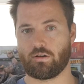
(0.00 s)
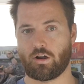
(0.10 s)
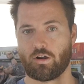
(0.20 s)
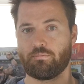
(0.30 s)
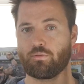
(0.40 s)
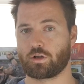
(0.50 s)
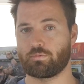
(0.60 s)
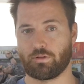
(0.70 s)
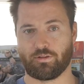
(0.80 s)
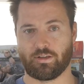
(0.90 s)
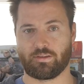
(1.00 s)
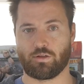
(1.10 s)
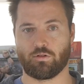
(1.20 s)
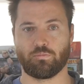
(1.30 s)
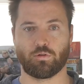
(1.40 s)
on board with it, the
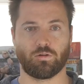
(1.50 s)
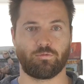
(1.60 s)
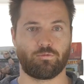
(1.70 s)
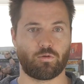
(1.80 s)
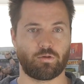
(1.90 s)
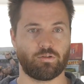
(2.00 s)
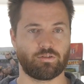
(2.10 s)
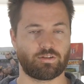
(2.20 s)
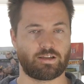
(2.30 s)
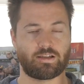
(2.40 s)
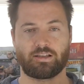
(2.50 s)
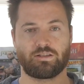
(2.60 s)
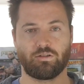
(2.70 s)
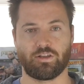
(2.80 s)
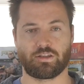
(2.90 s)
old border foils, and I
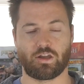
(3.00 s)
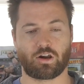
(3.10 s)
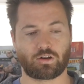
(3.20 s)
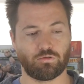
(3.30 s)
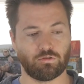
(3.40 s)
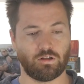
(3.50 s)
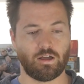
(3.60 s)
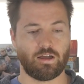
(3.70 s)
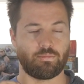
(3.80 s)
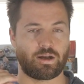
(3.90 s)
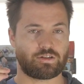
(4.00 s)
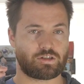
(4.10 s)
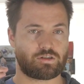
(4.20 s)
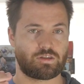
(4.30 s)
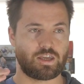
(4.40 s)
still think they are cool. But I
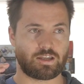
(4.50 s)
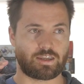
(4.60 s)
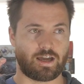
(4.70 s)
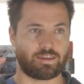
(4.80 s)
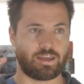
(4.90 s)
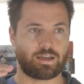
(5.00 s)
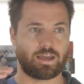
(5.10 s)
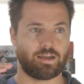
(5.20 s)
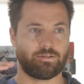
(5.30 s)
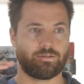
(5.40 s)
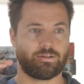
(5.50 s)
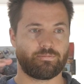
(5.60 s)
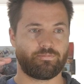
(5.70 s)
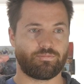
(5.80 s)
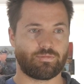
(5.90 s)
just think that they can
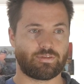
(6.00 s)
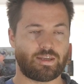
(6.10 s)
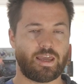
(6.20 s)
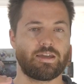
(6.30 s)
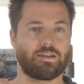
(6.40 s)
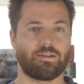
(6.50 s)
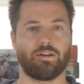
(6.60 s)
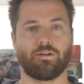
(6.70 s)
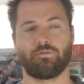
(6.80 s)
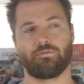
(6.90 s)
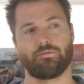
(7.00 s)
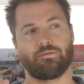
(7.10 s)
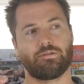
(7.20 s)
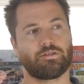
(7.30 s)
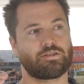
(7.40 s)
take, you know,
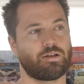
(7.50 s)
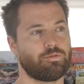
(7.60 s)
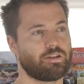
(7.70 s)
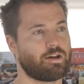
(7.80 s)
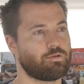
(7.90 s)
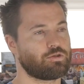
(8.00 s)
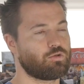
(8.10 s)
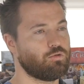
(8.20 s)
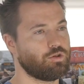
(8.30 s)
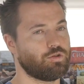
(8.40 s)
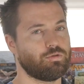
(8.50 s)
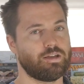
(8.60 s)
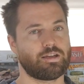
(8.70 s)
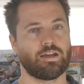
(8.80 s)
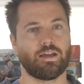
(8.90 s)
something that was cool,
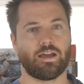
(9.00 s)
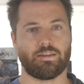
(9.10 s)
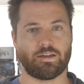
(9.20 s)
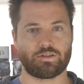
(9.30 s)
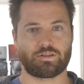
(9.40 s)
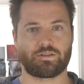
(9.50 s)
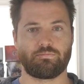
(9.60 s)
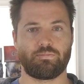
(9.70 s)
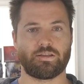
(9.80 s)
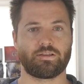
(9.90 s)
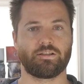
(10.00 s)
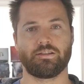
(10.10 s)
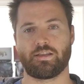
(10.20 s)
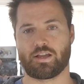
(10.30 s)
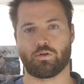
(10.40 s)
unique, and then just basically
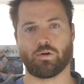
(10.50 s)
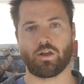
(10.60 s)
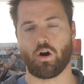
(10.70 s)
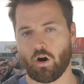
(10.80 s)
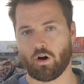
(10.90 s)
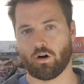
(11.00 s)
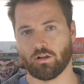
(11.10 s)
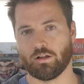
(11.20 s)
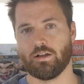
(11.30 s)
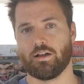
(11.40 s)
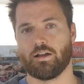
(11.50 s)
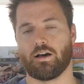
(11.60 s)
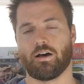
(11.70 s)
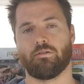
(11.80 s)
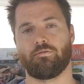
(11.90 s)
take away all
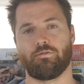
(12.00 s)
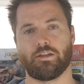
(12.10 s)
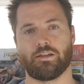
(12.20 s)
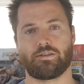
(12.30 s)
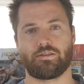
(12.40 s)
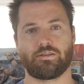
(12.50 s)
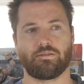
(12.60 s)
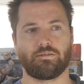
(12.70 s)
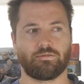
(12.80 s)
of its